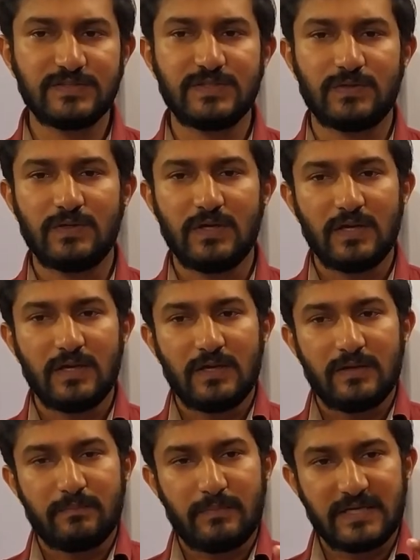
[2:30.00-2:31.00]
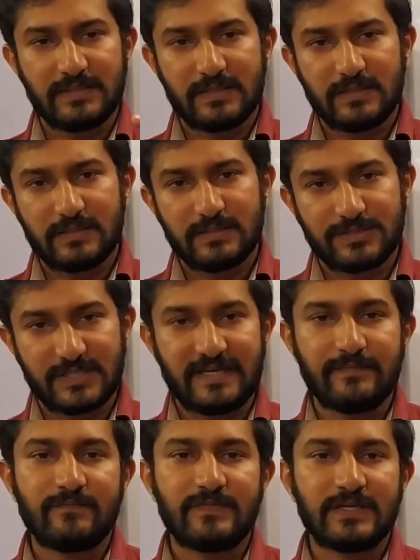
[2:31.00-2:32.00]
So by the
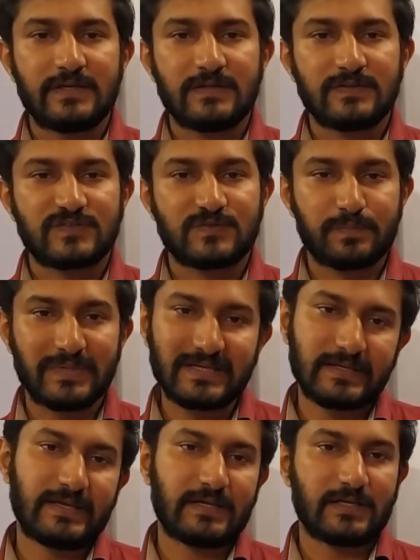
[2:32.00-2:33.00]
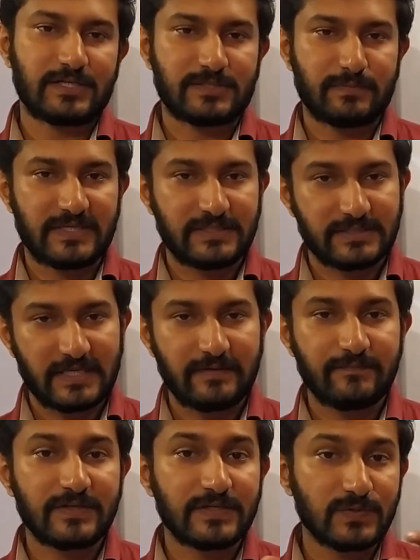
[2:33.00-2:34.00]
time we speak English, by the
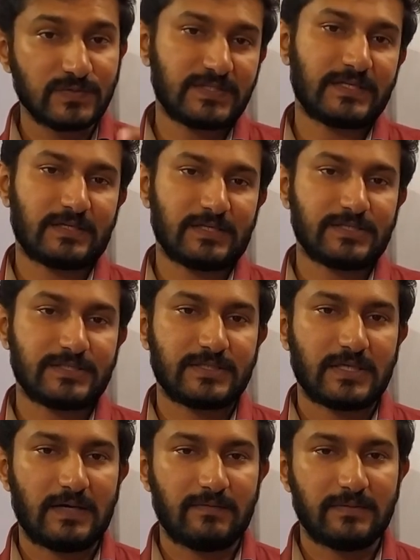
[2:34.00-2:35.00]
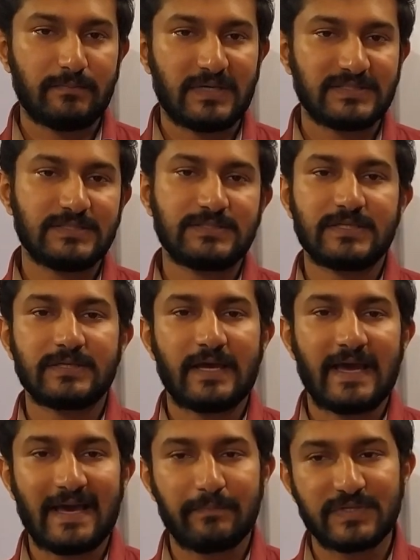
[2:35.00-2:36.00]
time we use English, our mother tongue
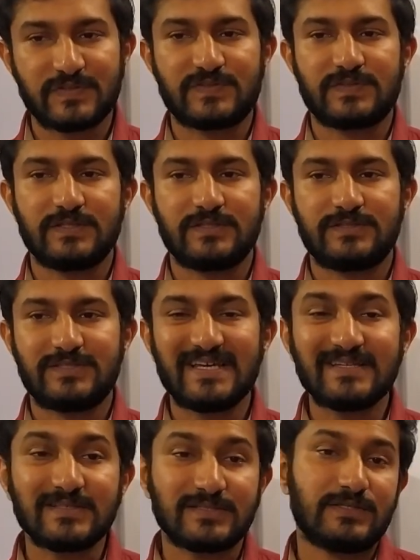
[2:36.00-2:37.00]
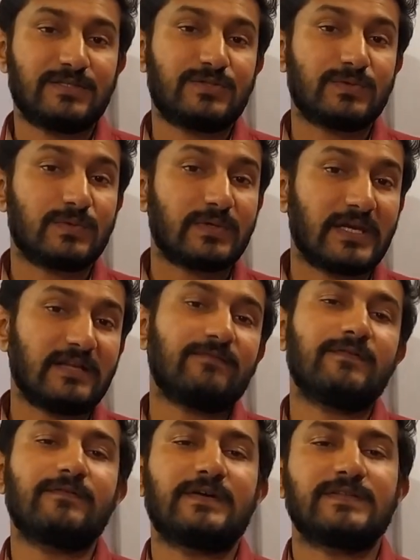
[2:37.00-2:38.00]
habits tend to
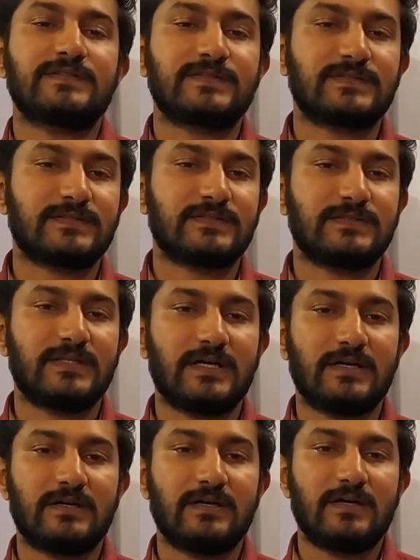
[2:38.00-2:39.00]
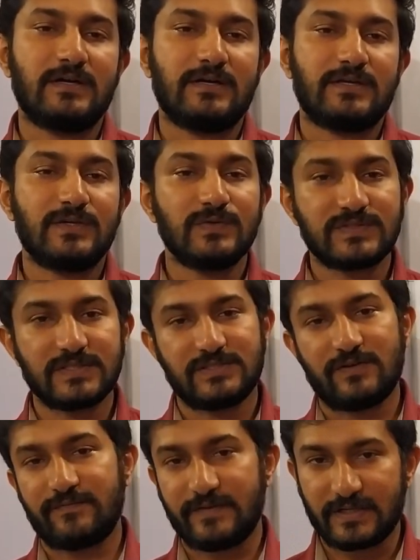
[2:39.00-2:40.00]
influence the usage
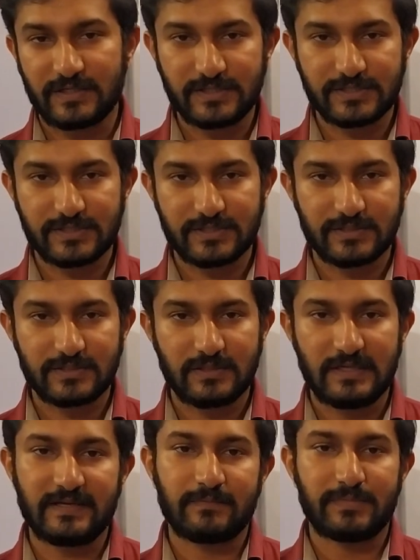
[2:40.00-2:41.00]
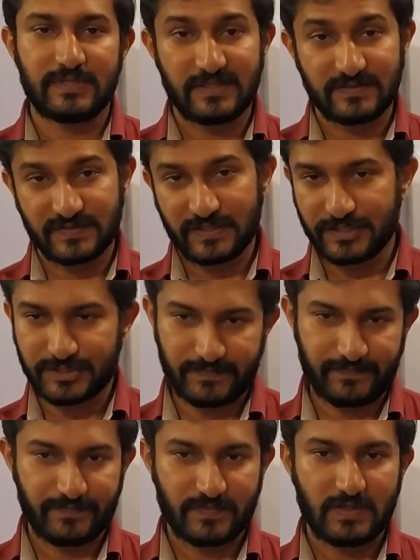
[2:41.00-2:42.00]
of English, like pronunciation.